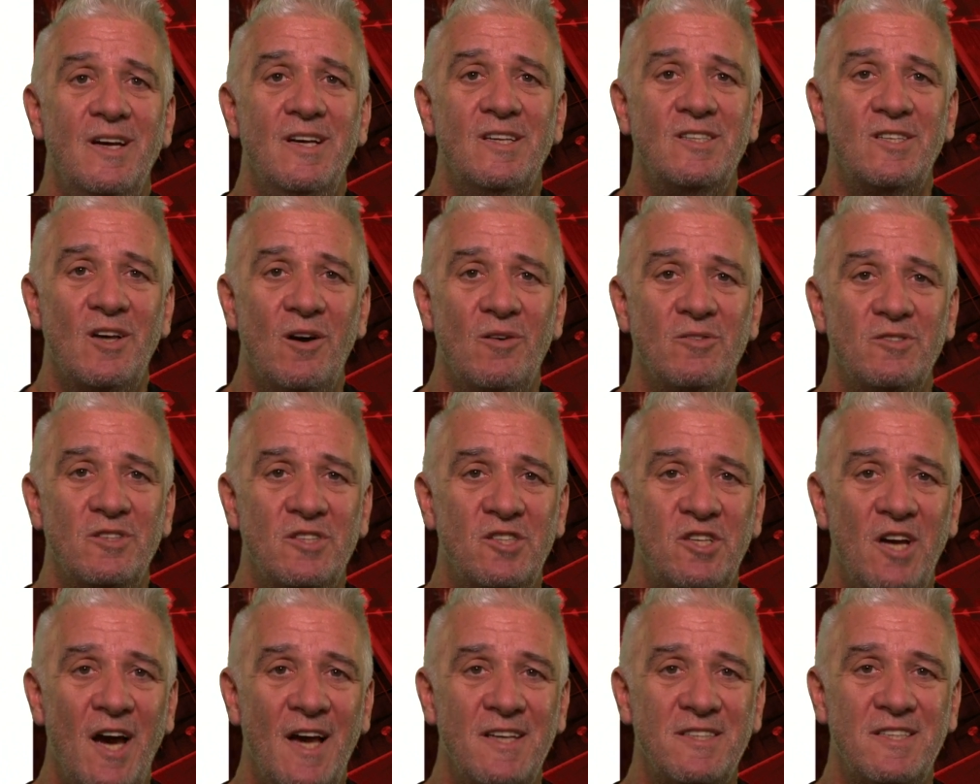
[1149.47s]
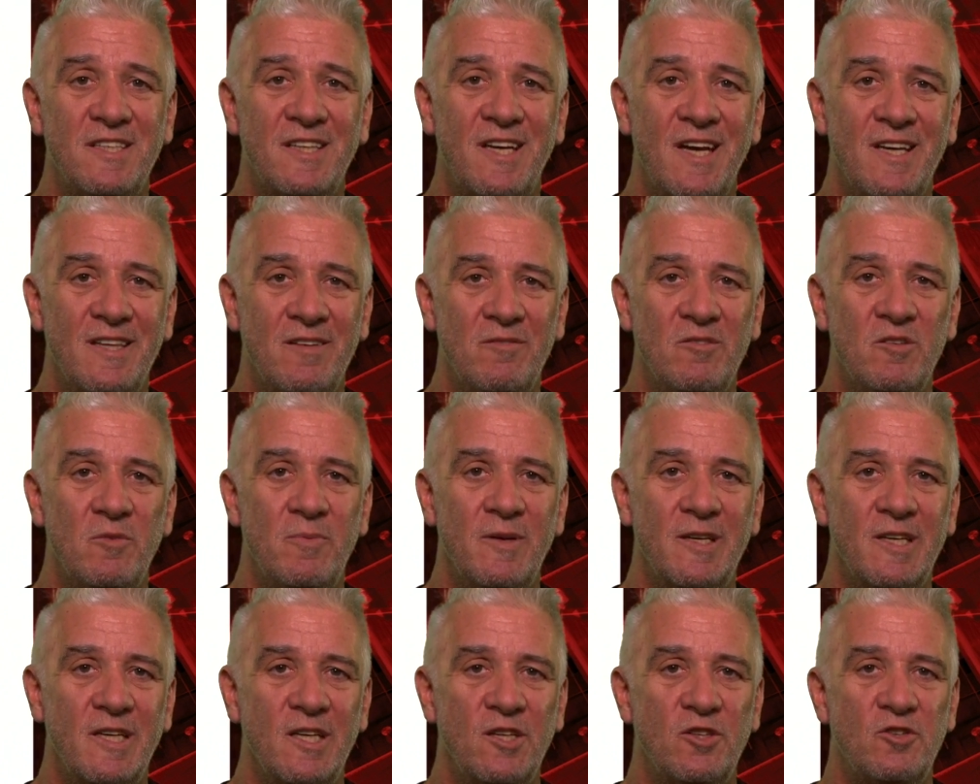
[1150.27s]
So it was a chance to get them to
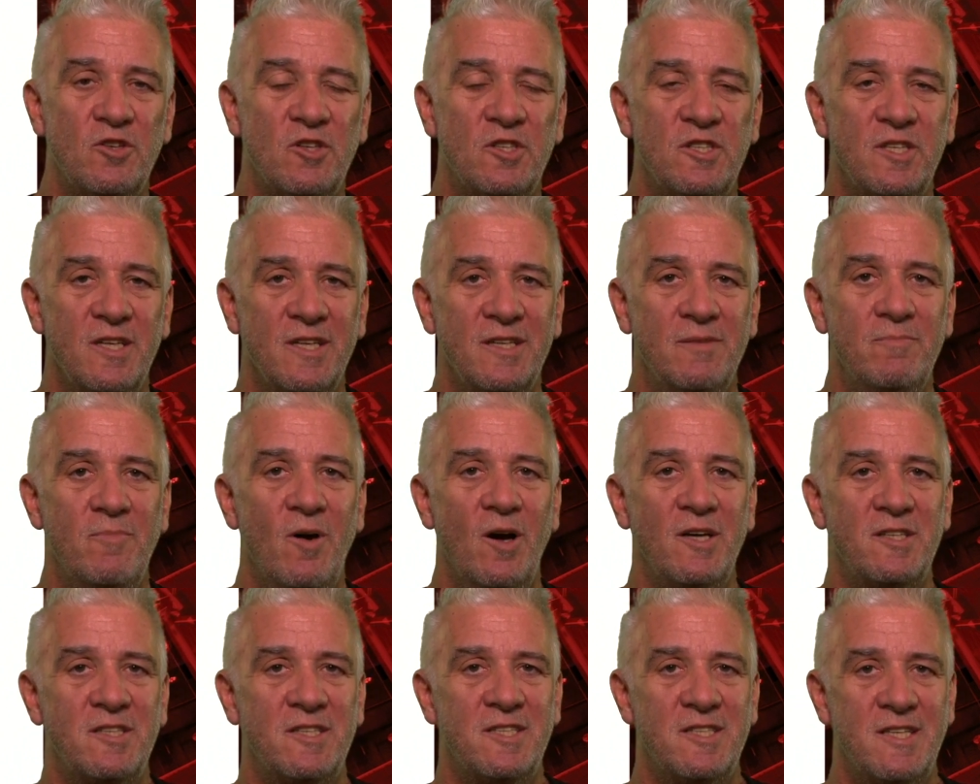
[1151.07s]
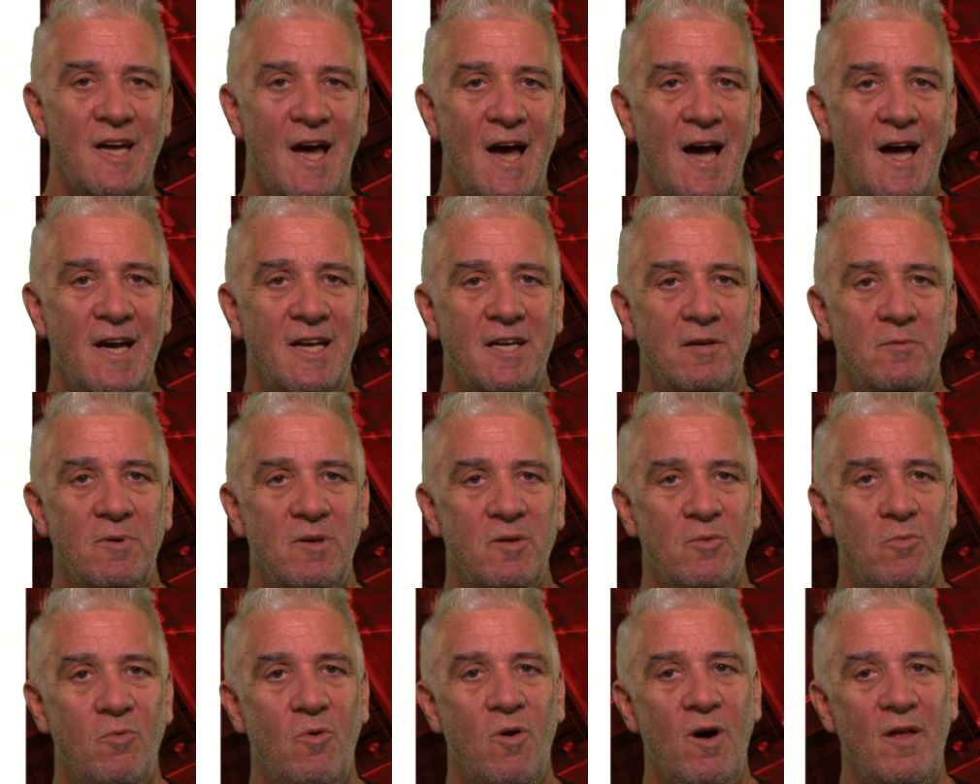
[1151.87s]
be interested by starting
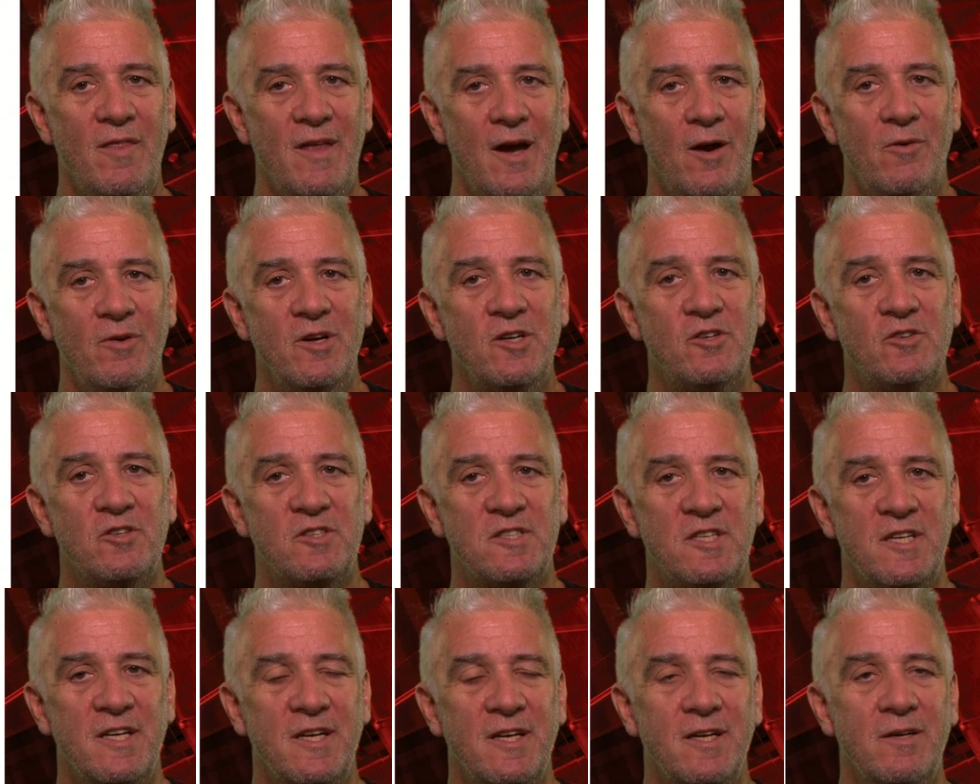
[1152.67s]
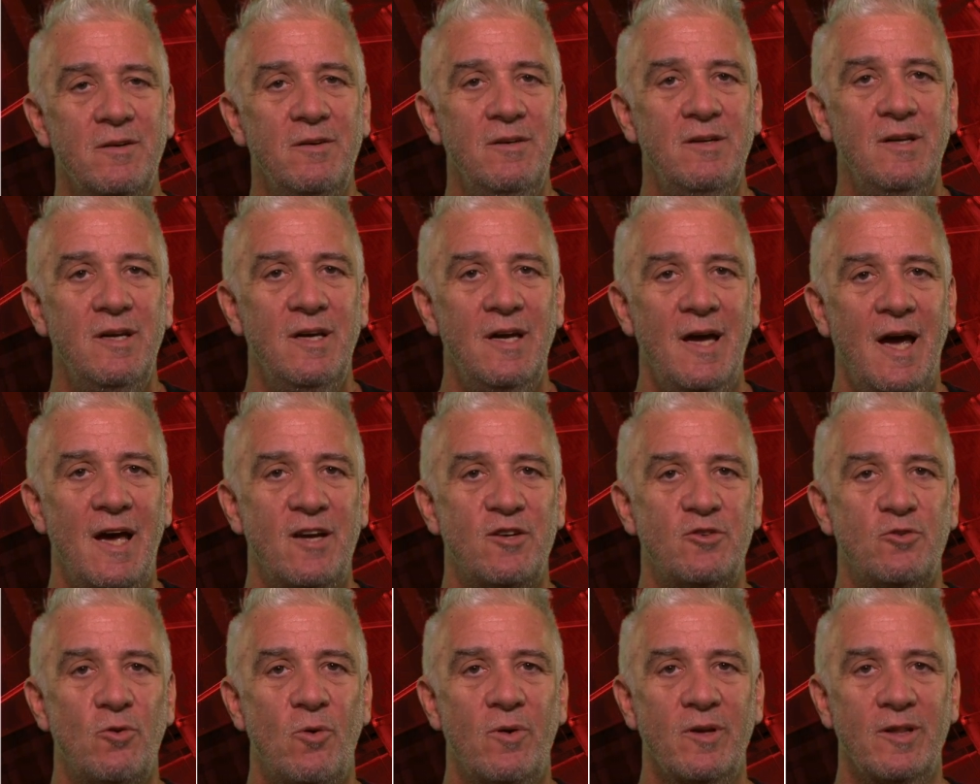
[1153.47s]
with what they were interested in
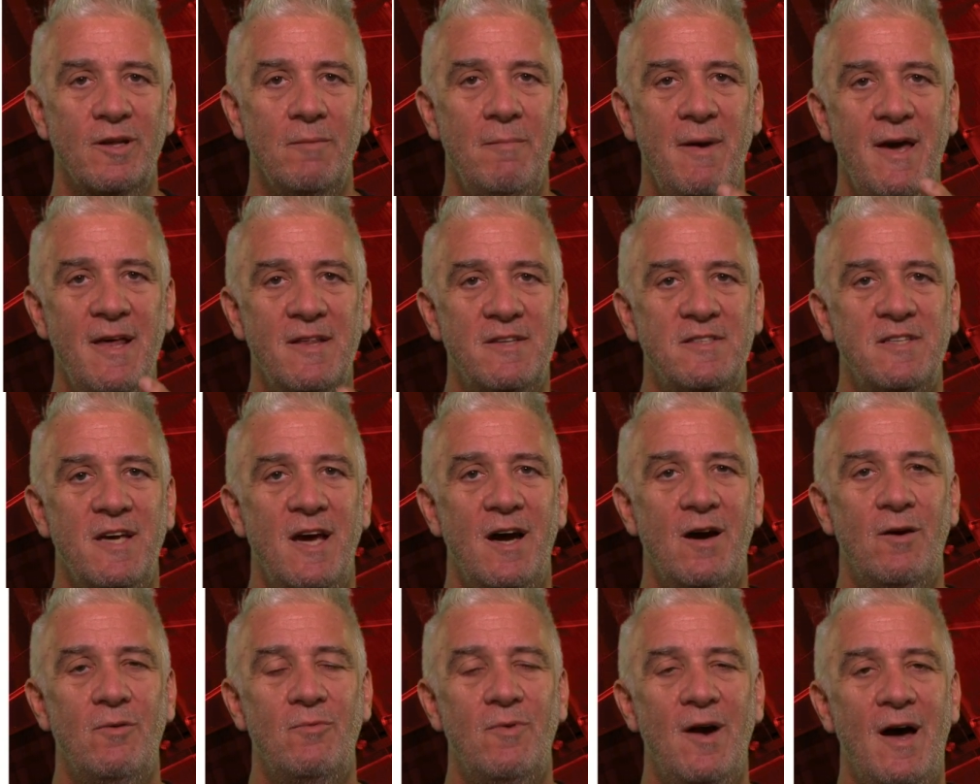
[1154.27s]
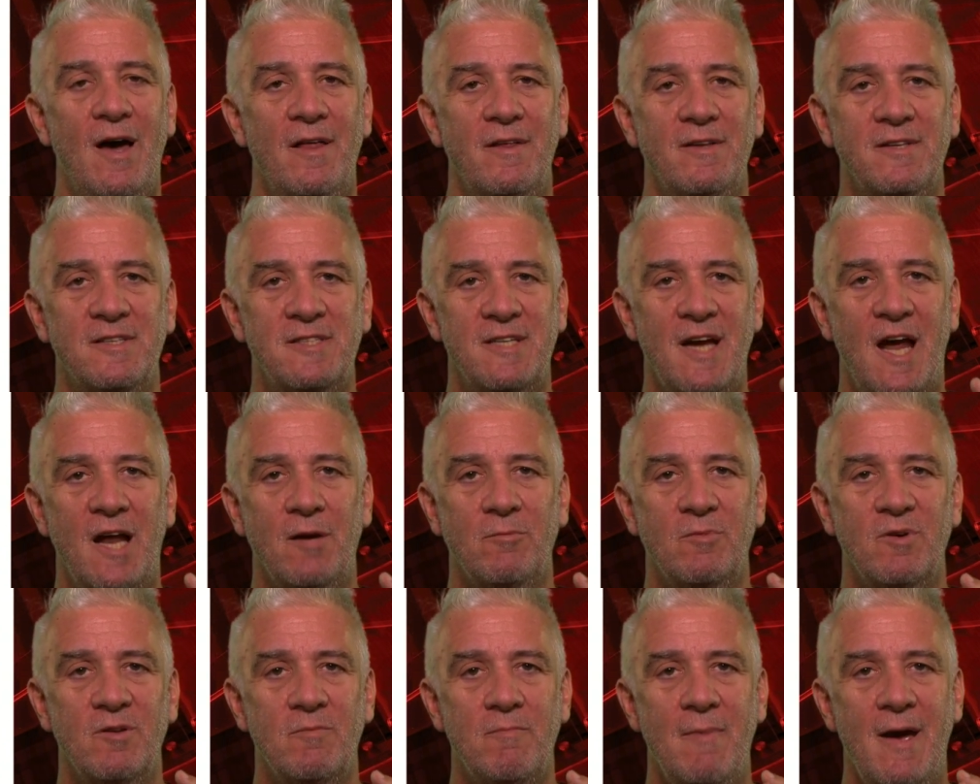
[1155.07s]
and drawing the maths out, rather than
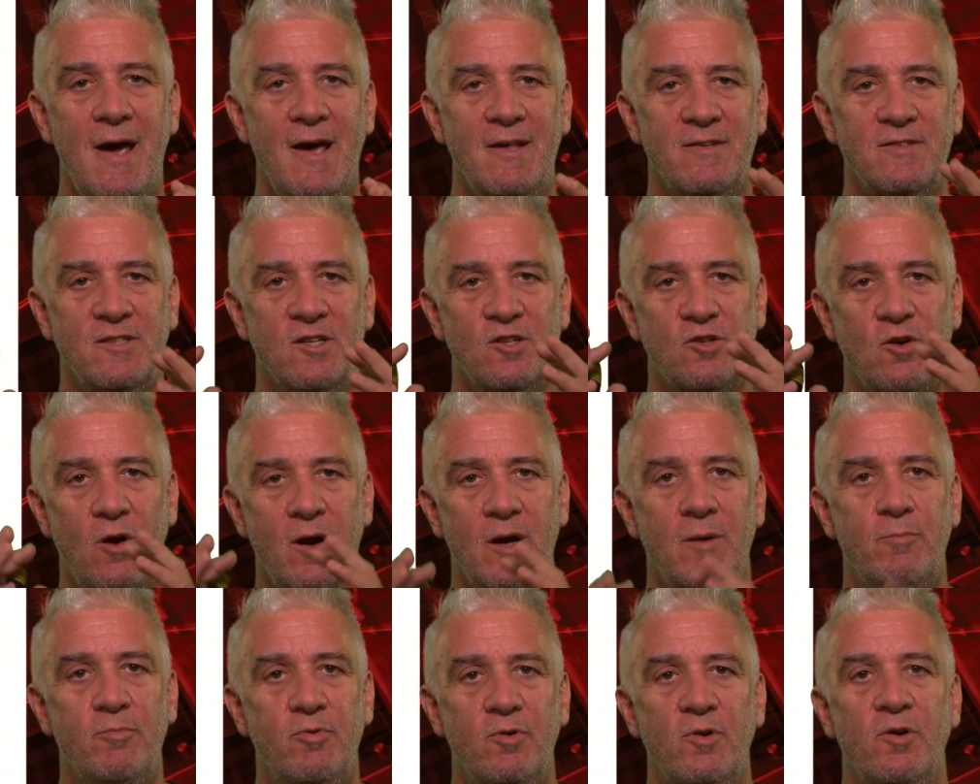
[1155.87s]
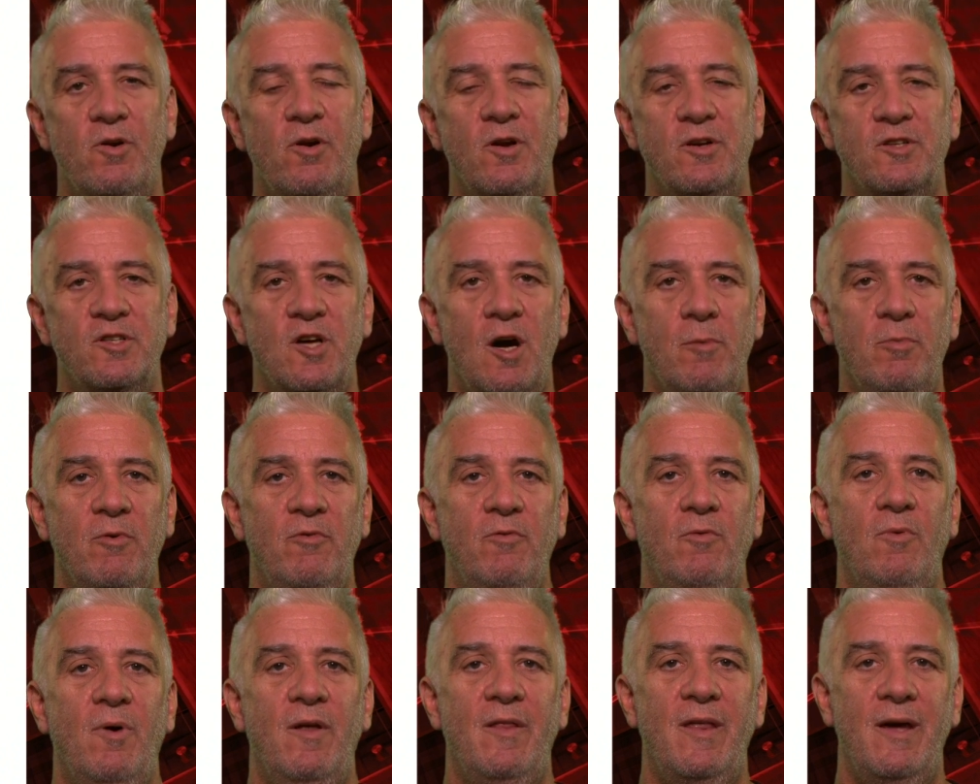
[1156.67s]
starting with maths and trying to put it on top
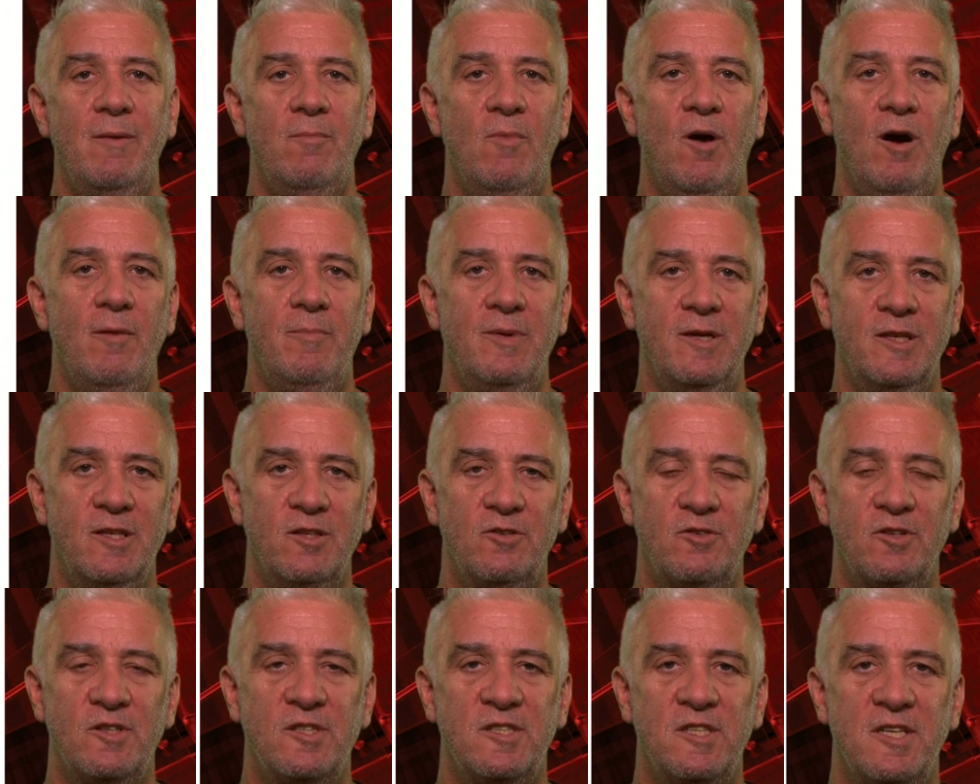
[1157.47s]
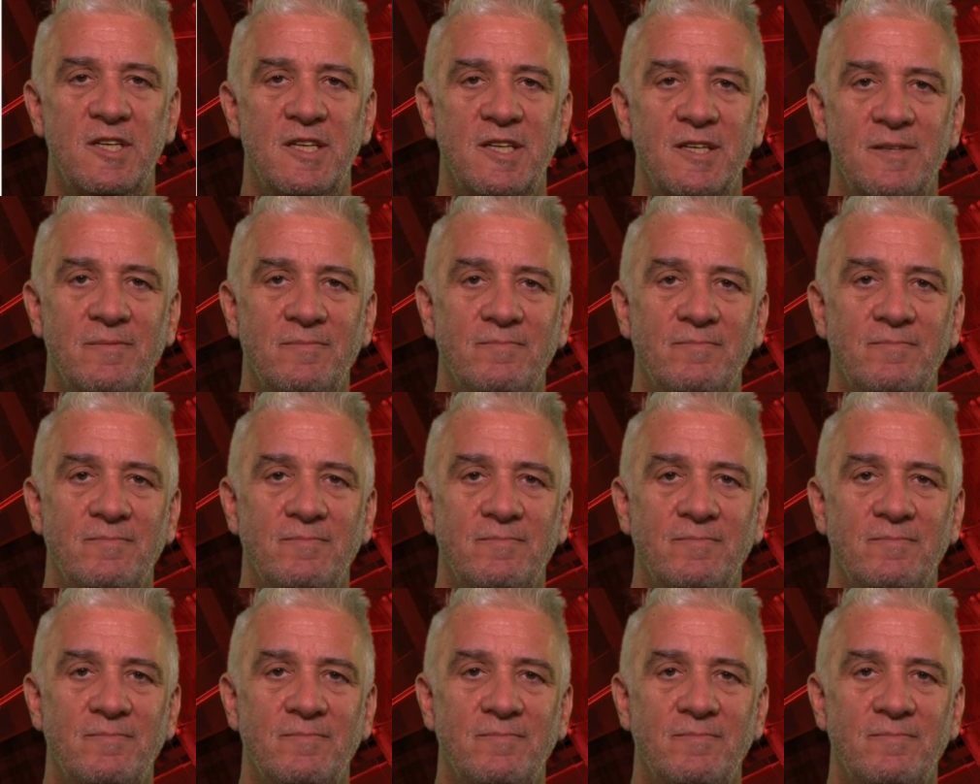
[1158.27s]
of what they might be interested in.